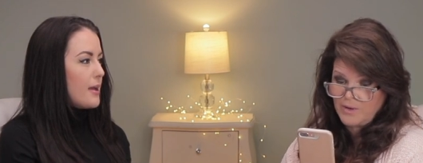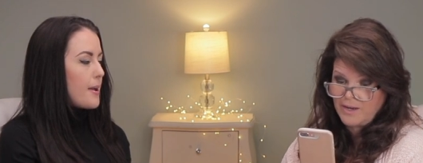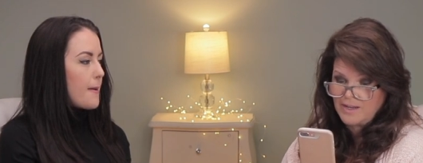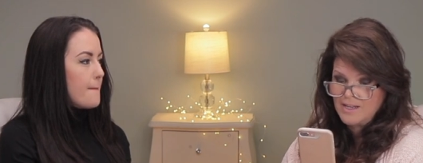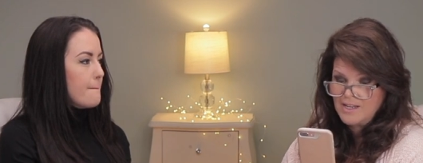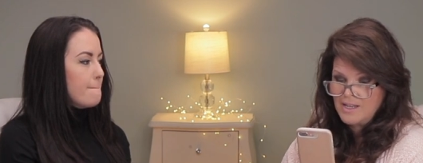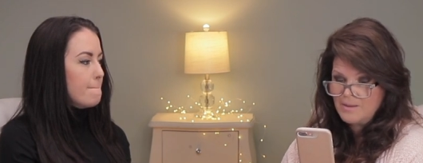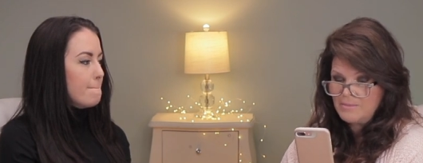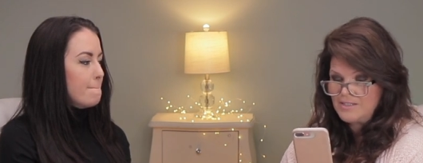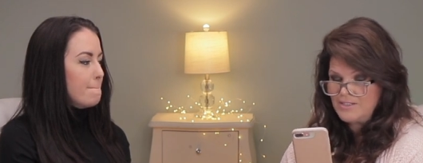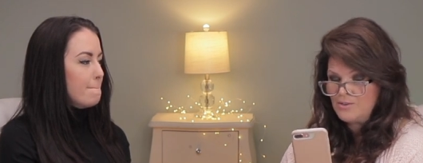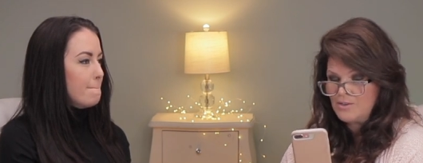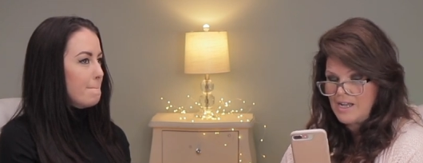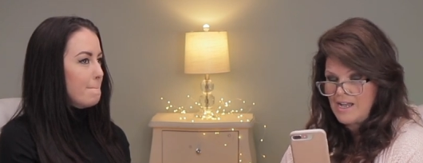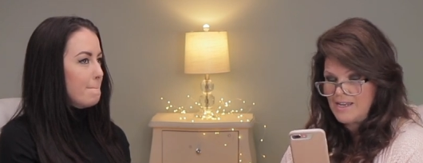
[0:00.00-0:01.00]
Speaker 1: point. Miss
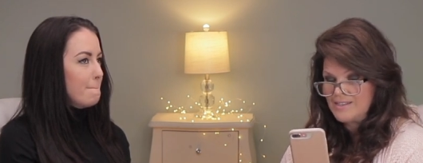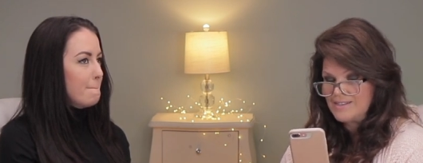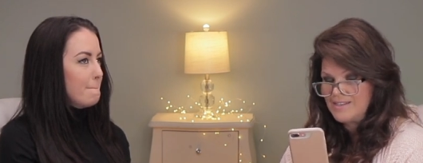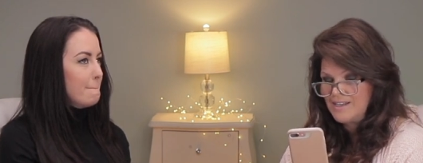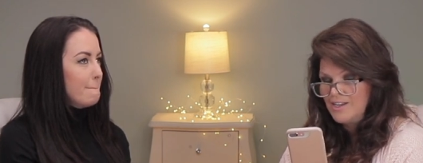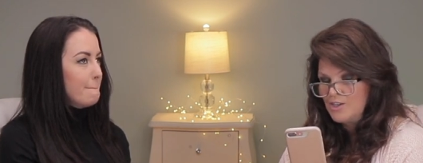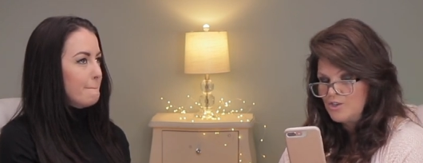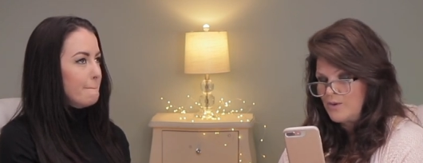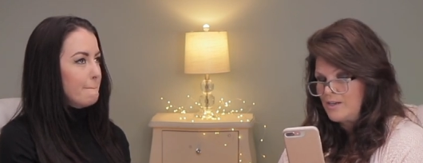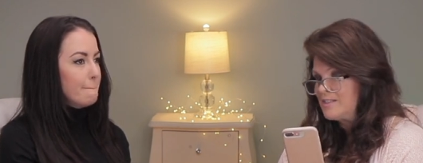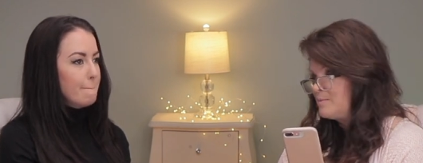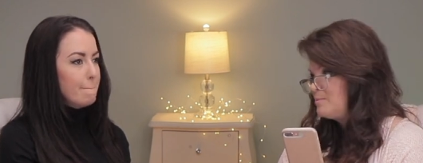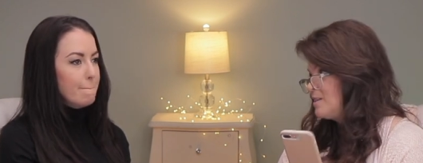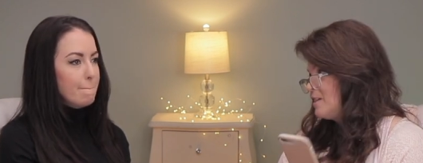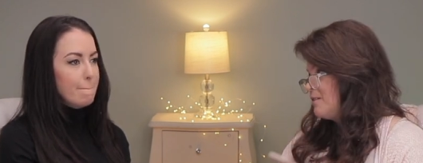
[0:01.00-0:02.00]
you guys. Drink
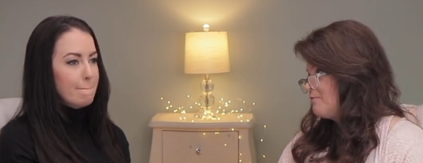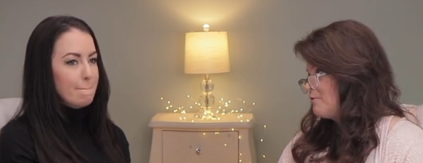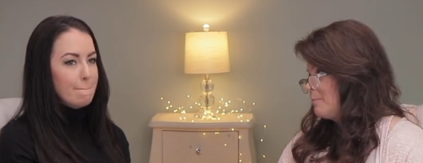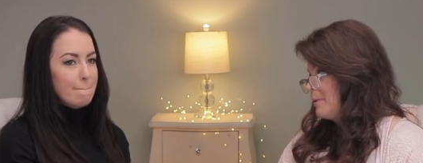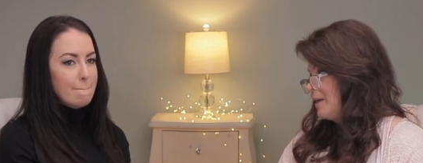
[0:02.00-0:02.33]
some tea for